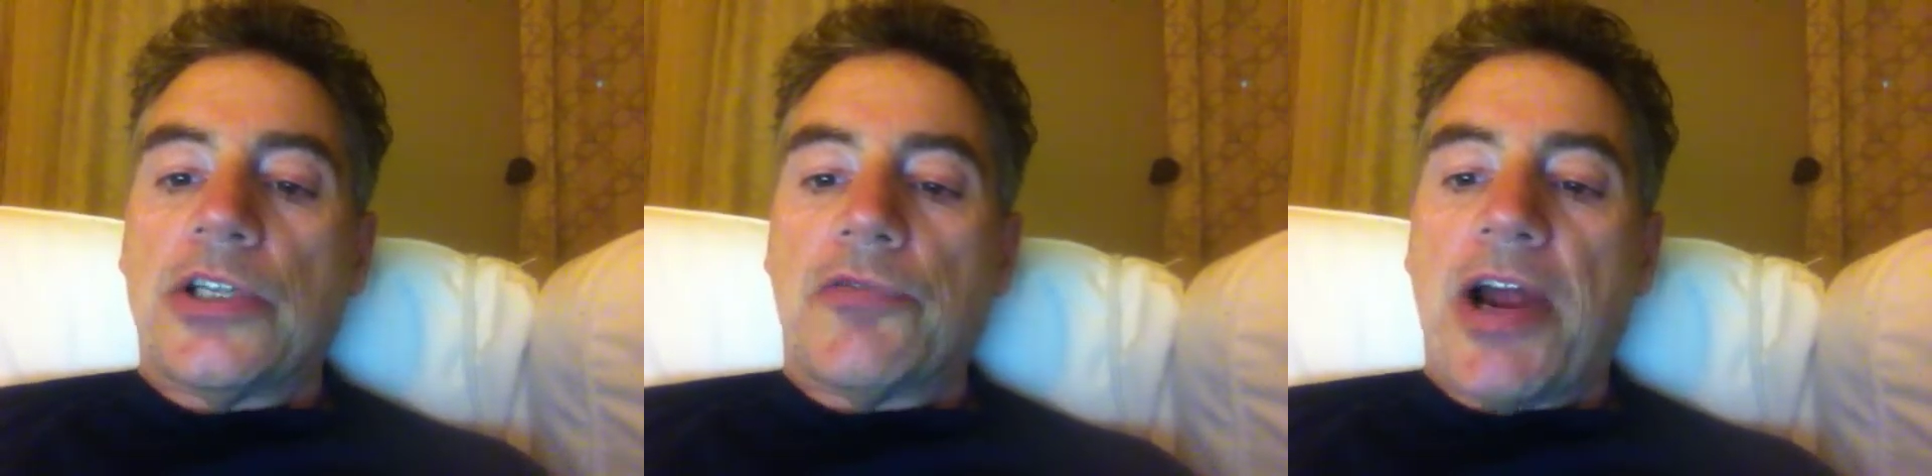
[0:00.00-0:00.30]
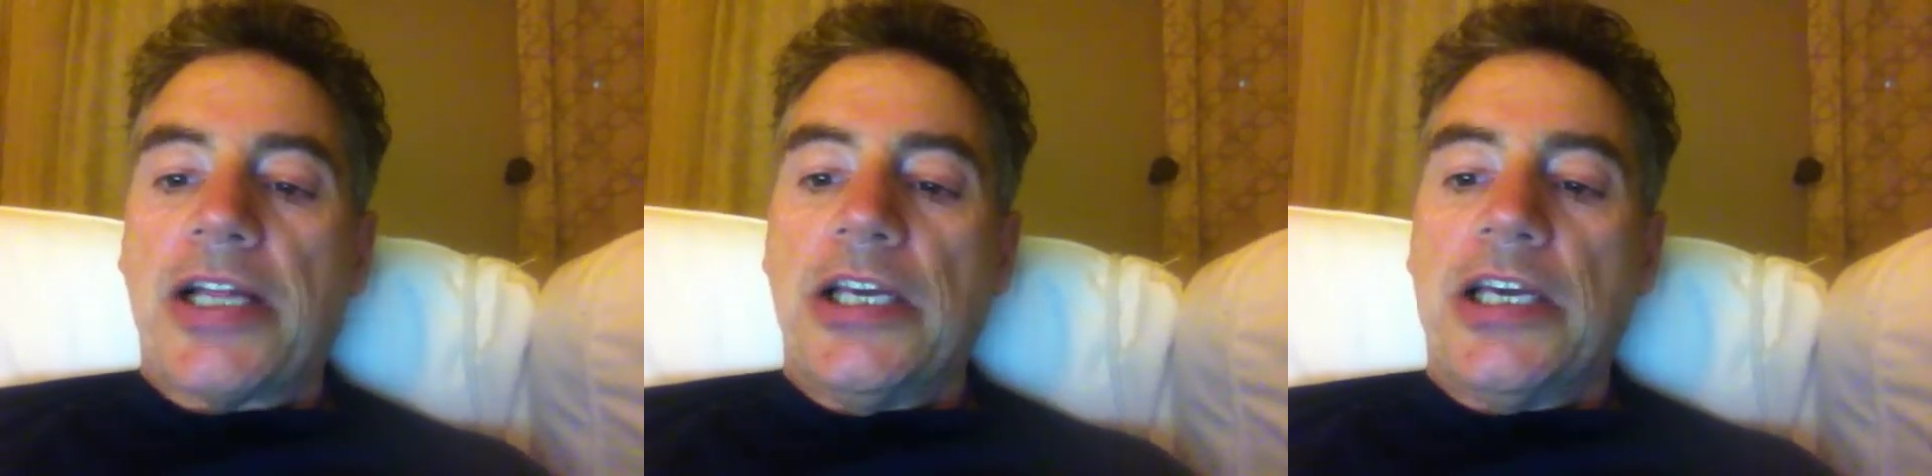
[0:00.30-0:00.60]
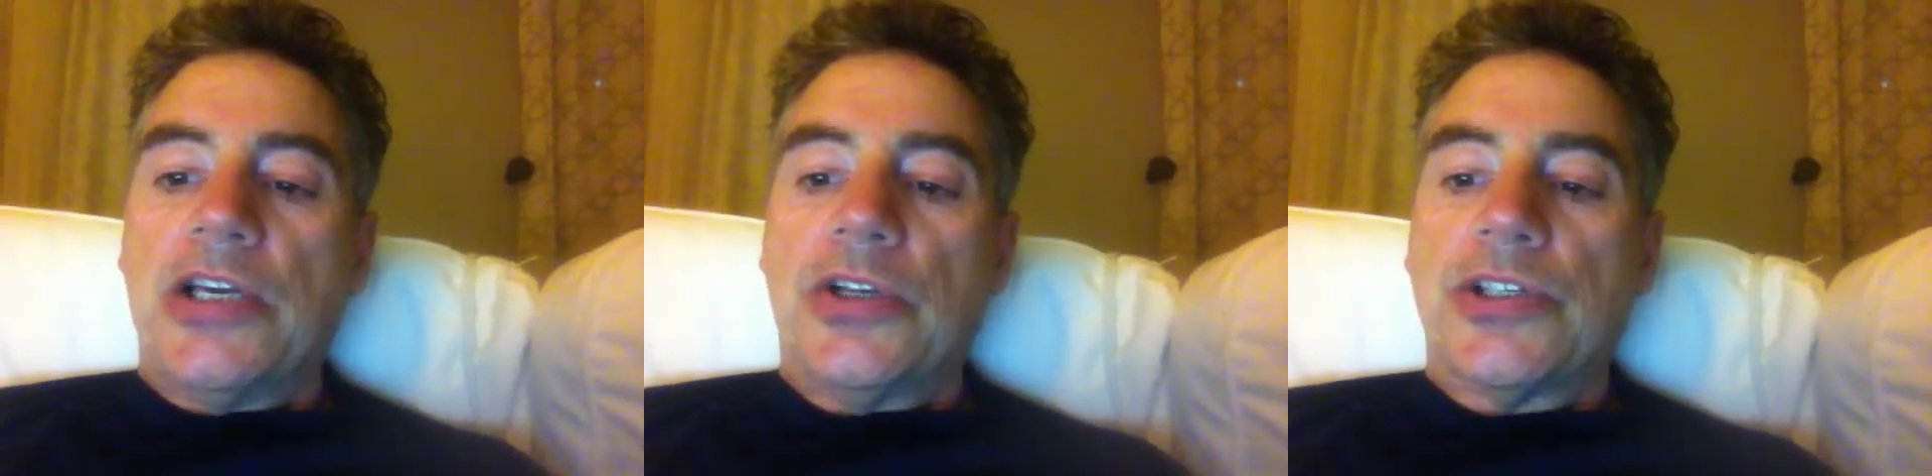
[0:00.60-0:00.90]
directly
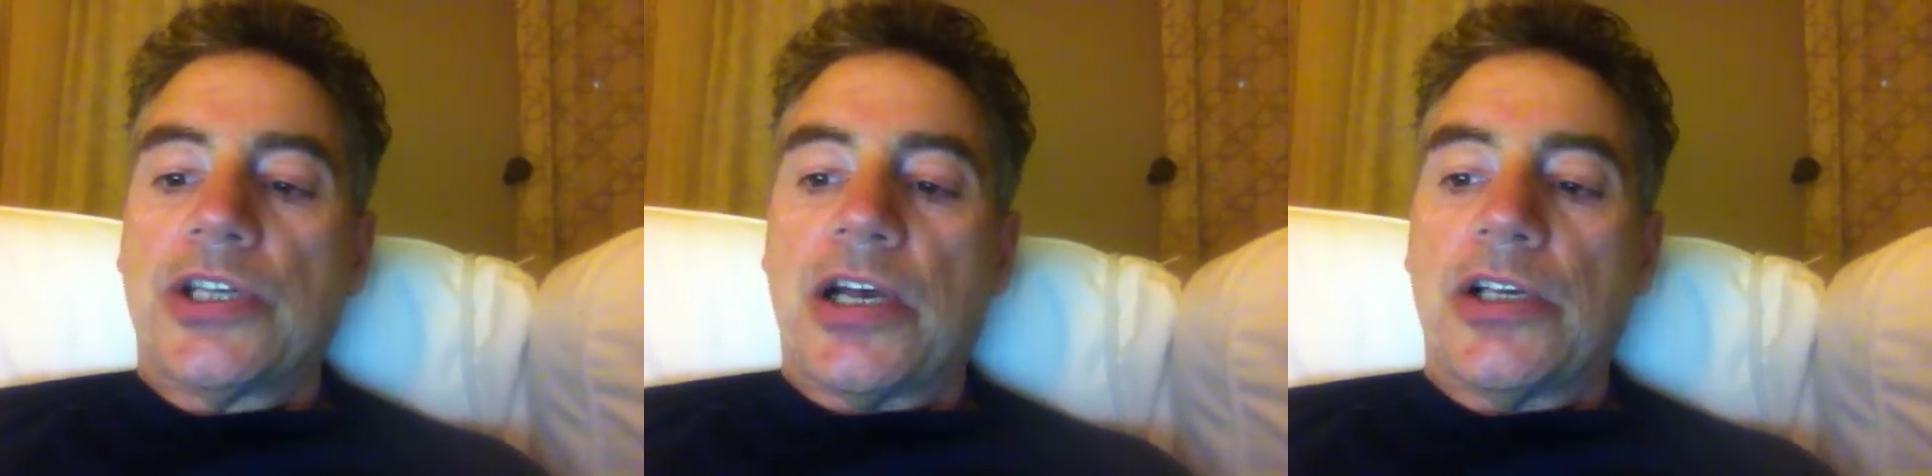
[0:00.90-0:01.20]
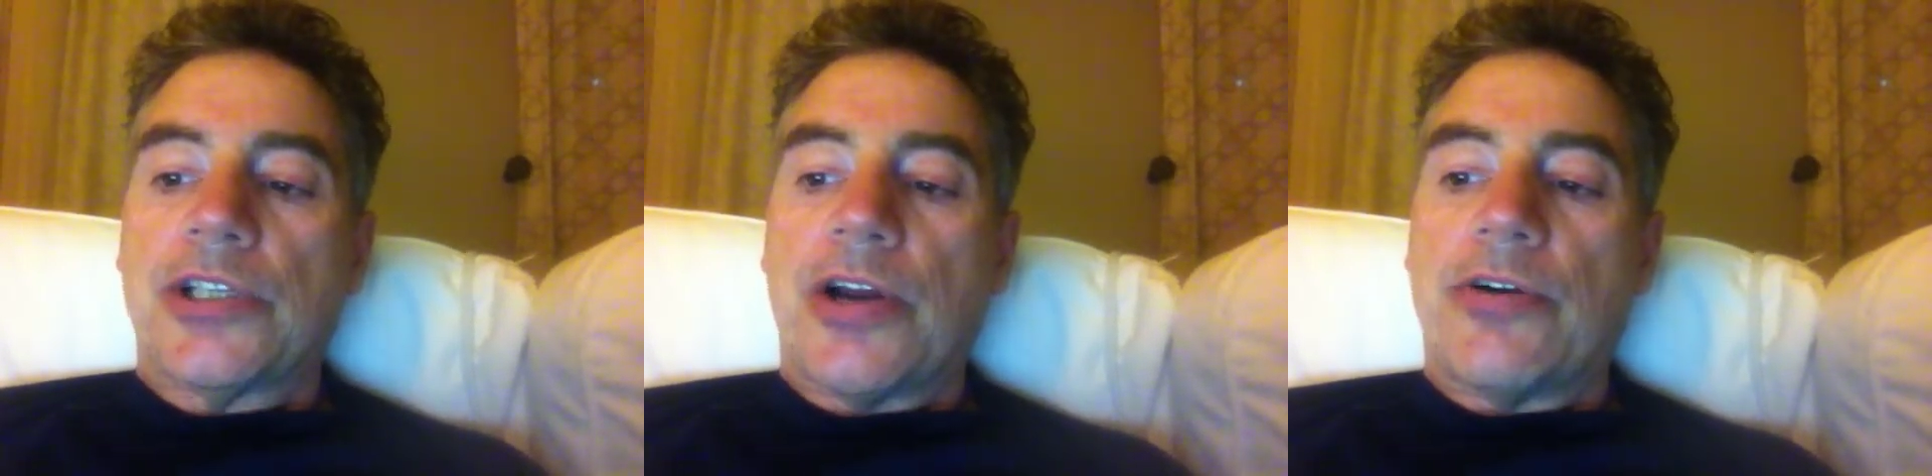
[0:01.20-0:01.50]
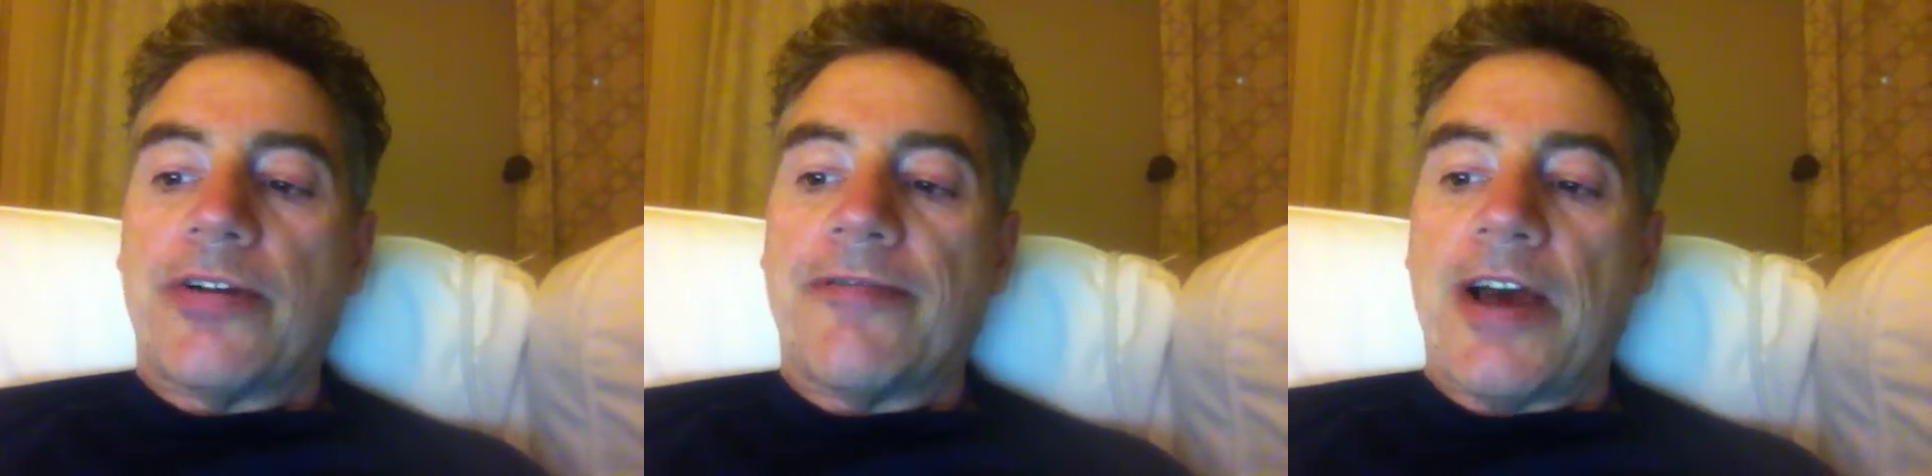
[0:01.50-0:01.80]
kill cells that
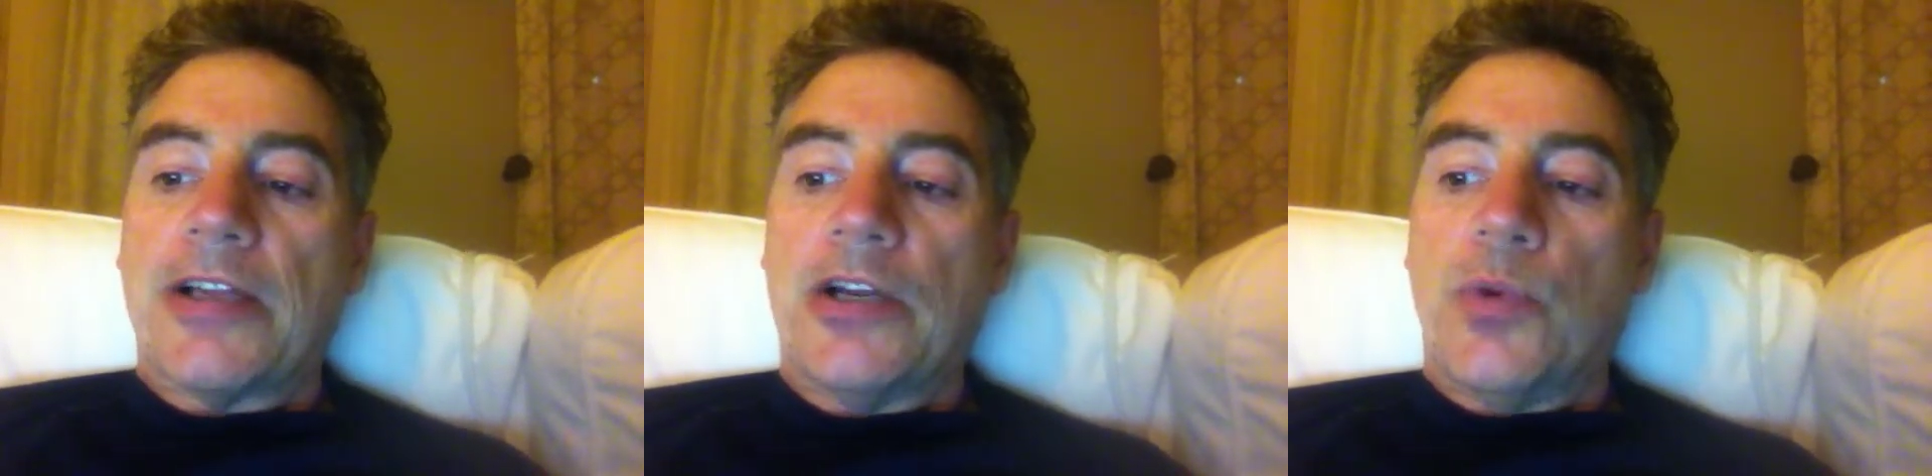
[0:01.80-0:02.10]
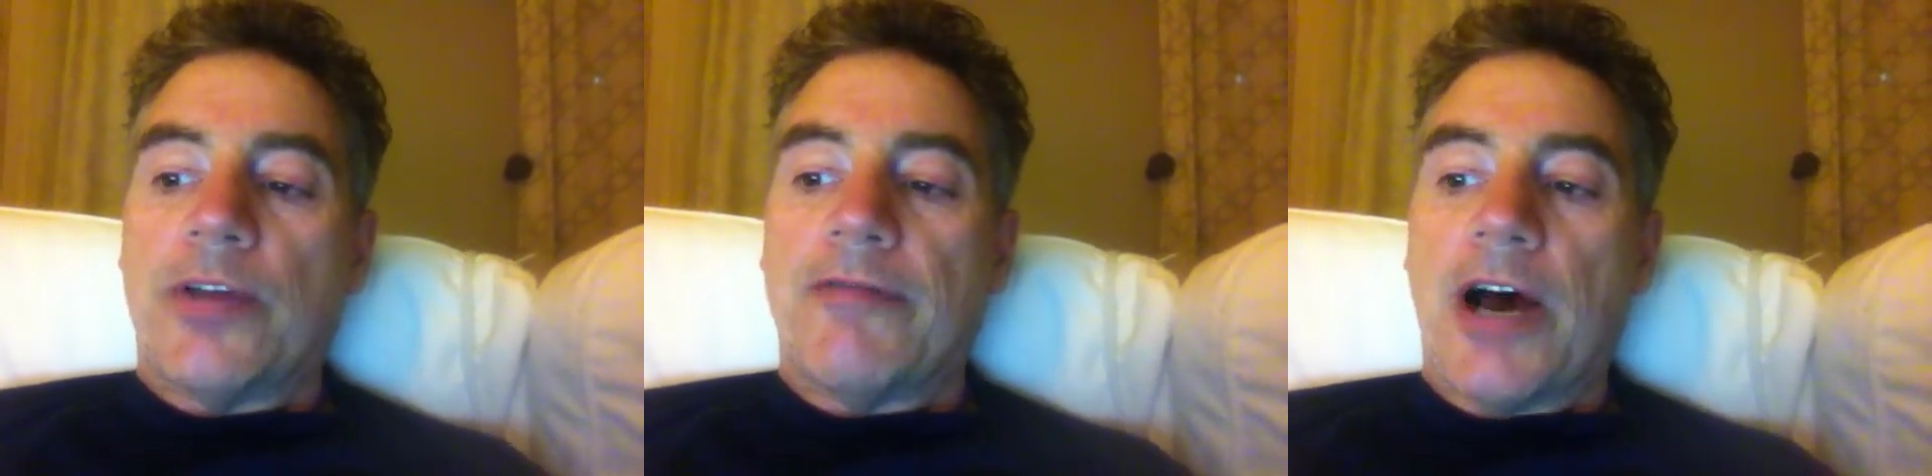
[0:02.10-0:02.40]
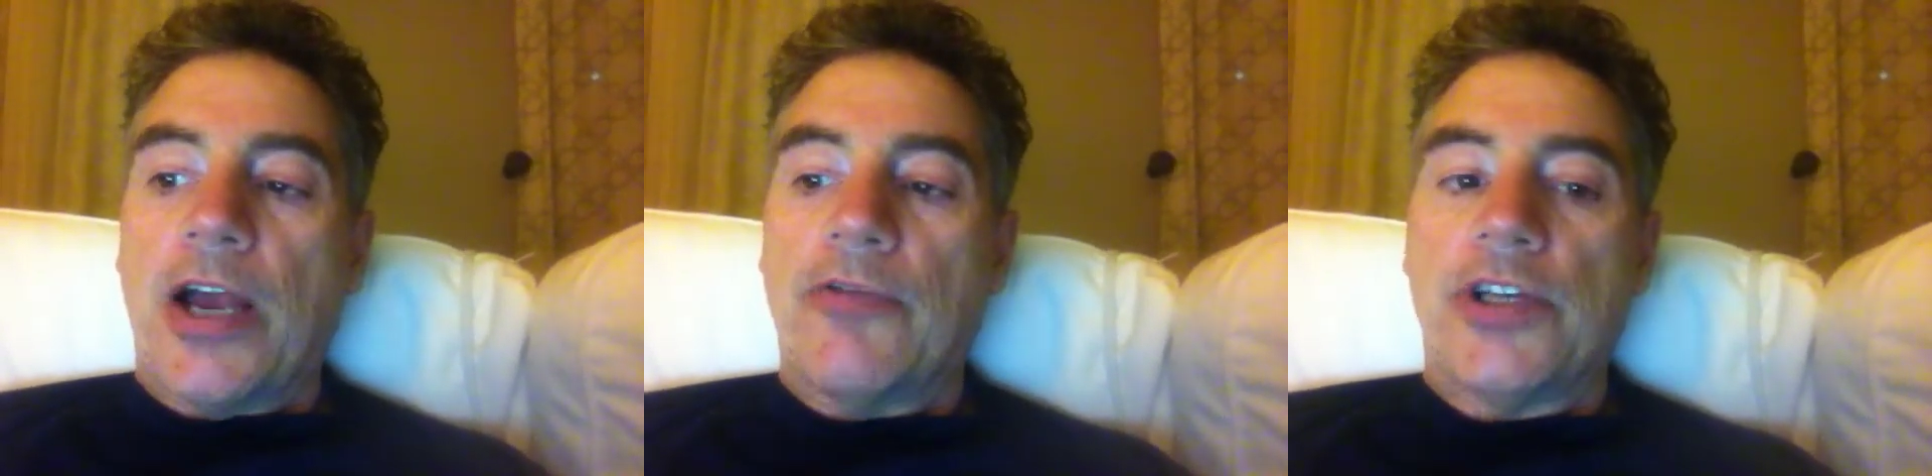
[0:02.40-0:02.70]
are infected with a
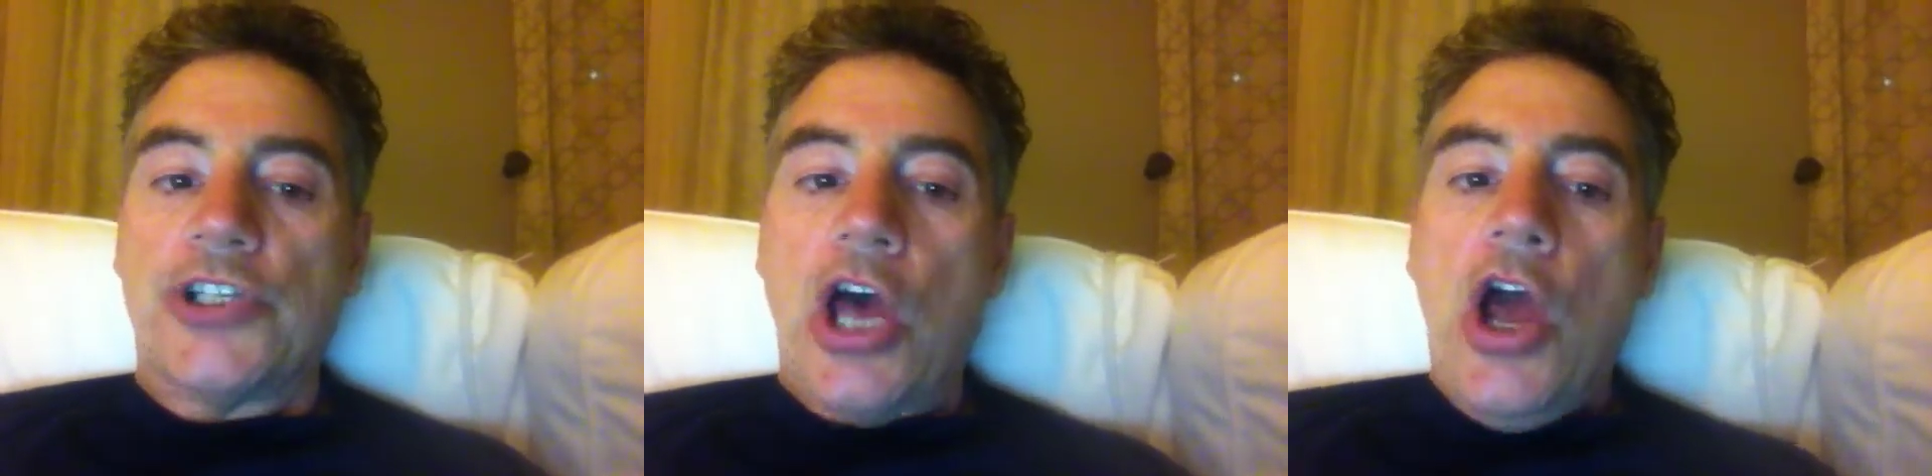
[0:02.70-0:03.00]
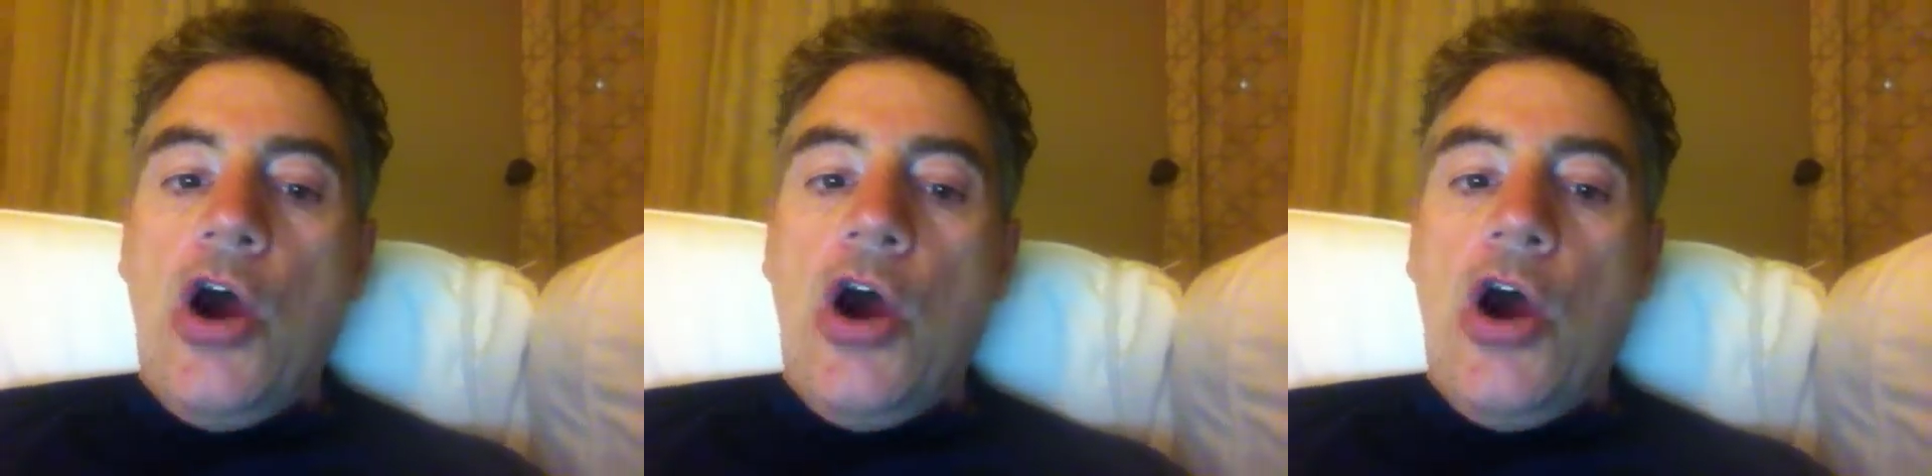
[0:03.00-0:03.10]
virus